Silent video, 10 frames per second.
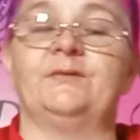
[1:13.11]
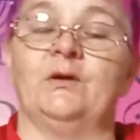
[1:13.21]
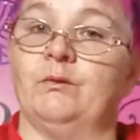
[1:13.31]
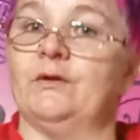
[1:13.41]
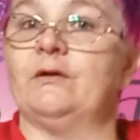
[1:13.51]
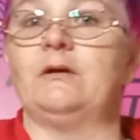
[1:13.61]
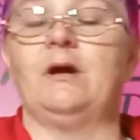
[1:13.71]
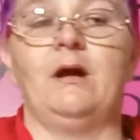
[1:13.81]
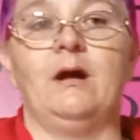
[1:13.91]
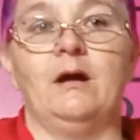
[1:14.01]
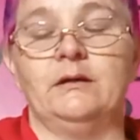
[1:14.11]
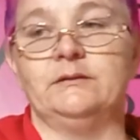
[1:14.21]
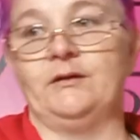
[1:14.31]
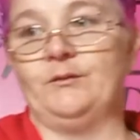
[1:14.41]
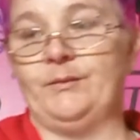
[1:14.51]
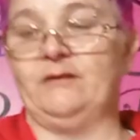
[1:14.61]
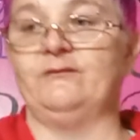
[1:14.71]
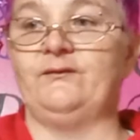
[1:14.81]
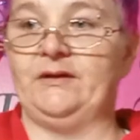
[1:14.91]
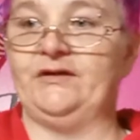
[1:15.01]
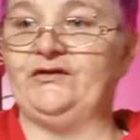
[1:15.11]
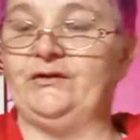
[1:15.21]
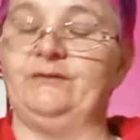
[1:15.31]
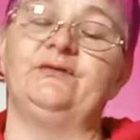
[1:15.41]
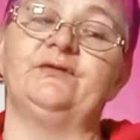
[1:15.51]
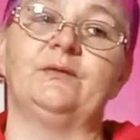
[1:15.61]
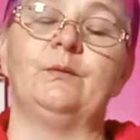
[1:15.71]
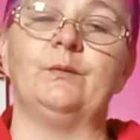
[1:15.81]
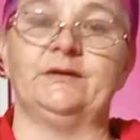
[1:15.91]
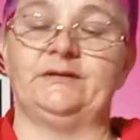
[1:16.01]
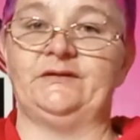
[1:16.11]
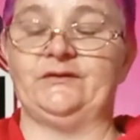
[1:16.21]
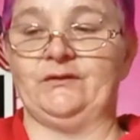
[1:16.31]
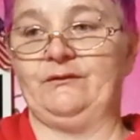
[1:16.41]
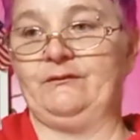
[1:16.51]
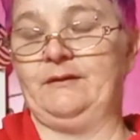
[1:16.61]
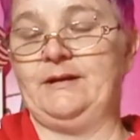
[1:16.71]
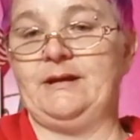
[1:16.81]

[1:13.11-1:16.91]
there were a little bit of issues with the surgery.